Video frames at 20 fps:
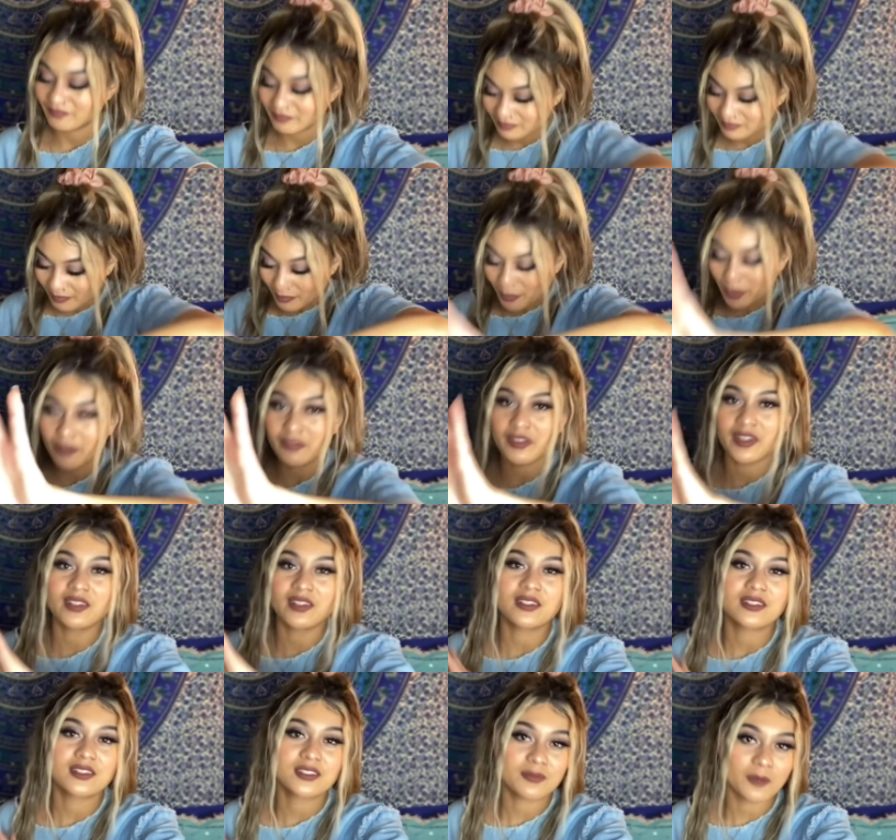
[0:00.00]
moving the
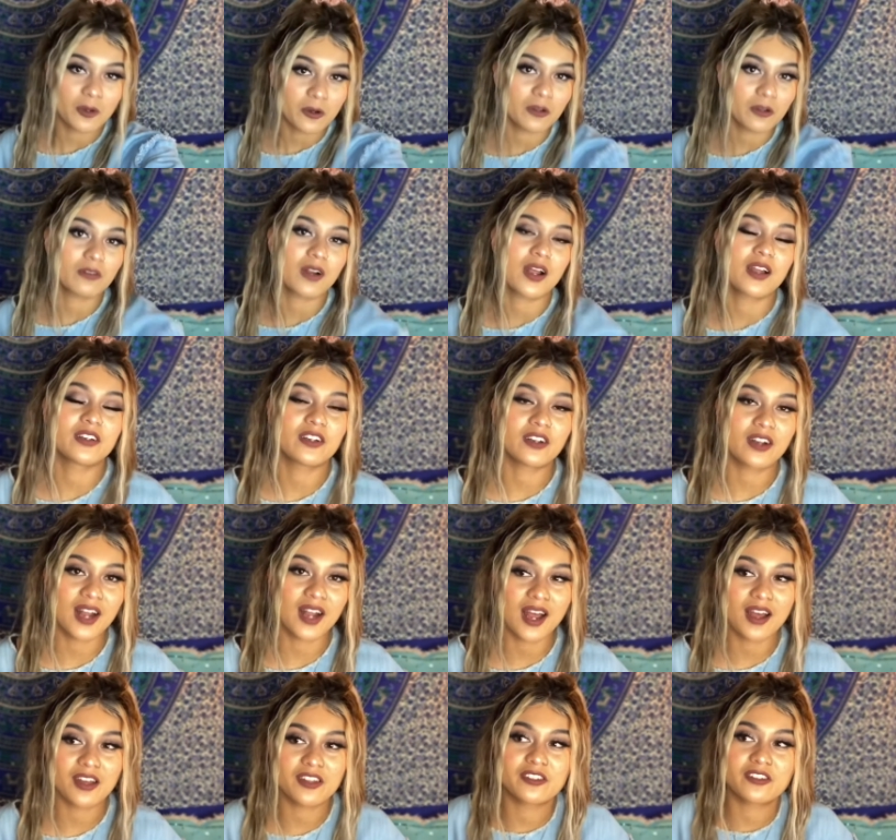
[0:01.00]
smoke around your
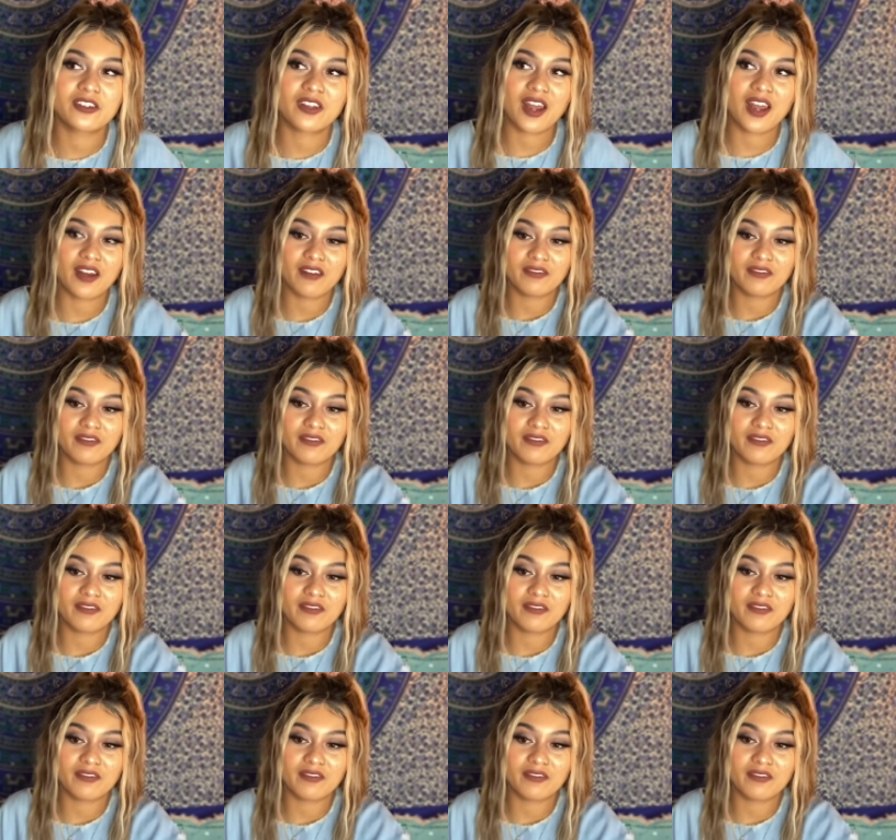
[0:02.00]
house, you're kind of